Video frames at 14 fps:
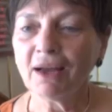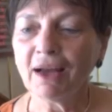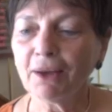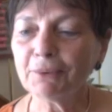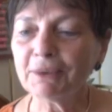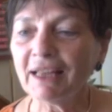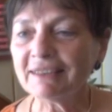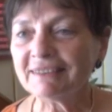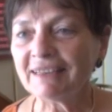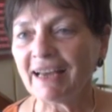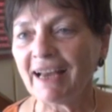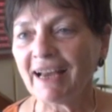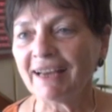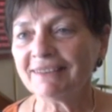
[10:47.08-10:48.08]
I would like
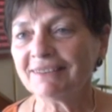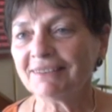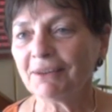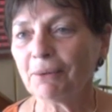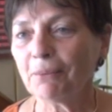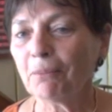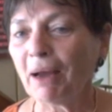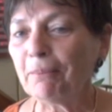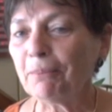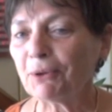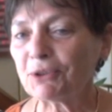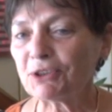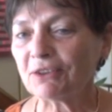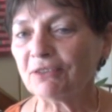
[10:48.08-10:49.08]
to add my
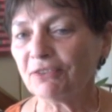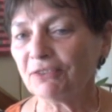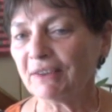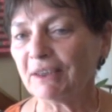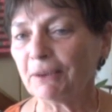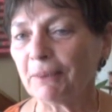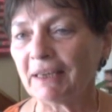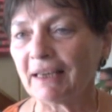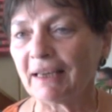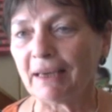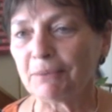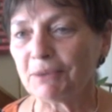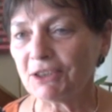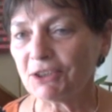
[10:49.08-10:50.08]
personal feeling when I
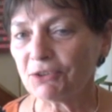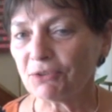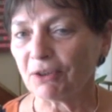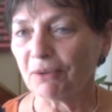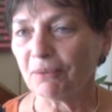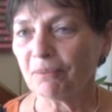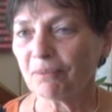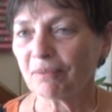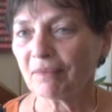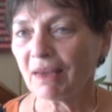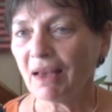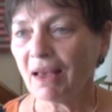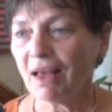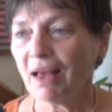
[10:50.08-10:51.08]
came to Israel.
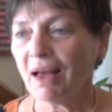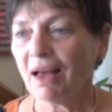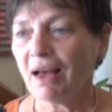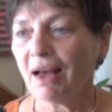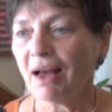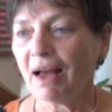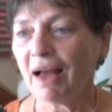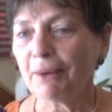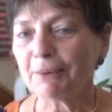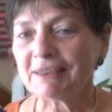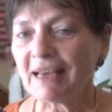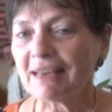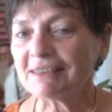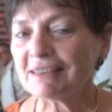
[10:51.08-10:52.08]
I
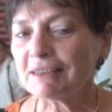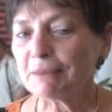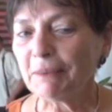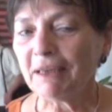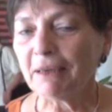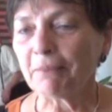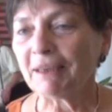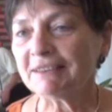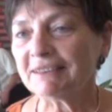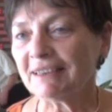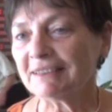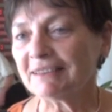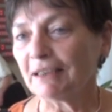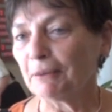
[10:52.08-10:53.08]
was asked to speak at my
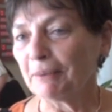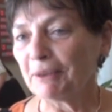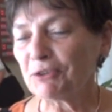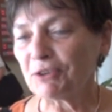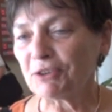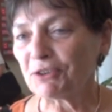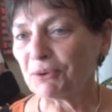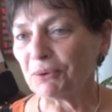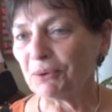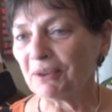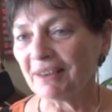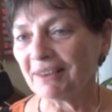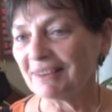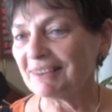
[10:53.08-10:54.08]
son's elementary
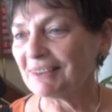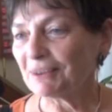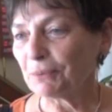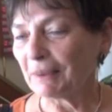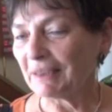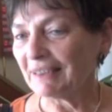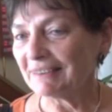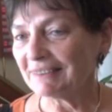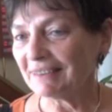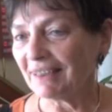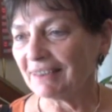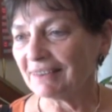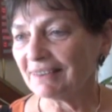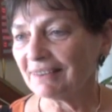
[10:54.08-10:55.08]
school, and this is what I
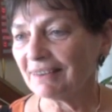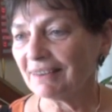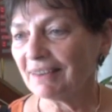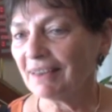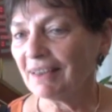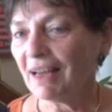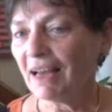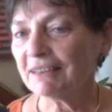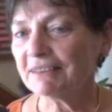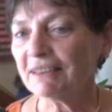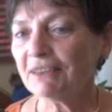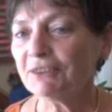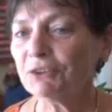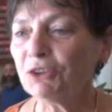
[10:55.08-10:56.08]
said. I
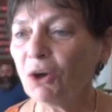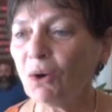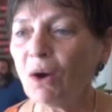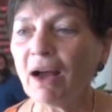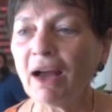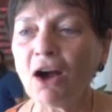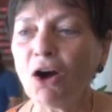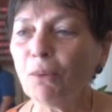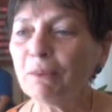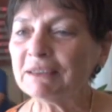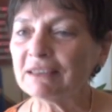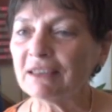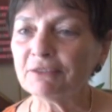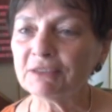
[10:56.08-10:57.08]
said, you know, I
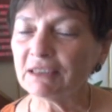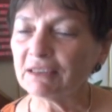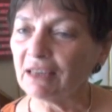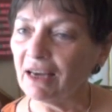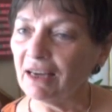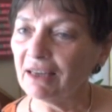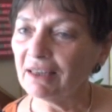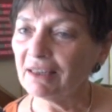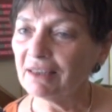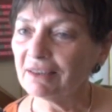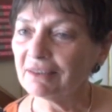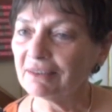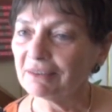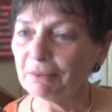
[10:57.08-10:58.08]
always loved Tanakh,
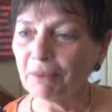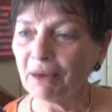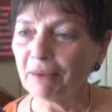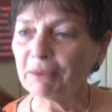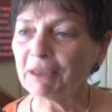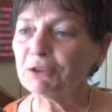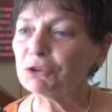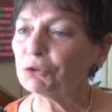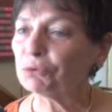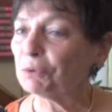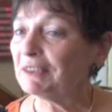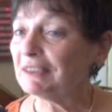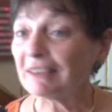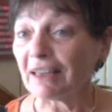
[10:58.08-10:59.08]
the Bible. I used to
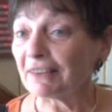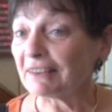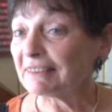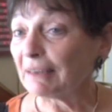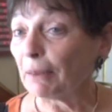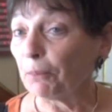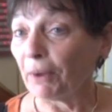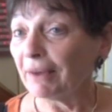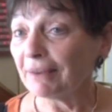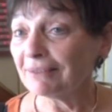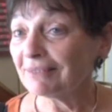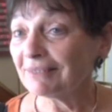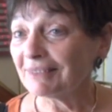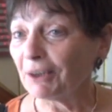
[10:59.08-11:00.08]
read it on the subway,
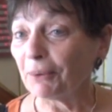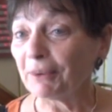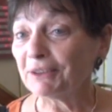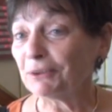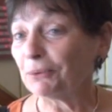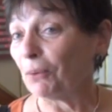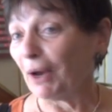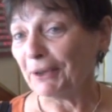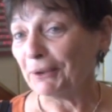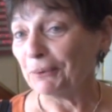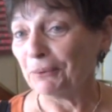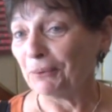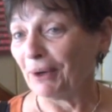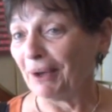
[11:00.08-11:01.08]
going to
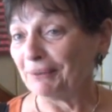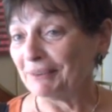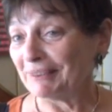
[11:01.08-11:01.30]
YU, where I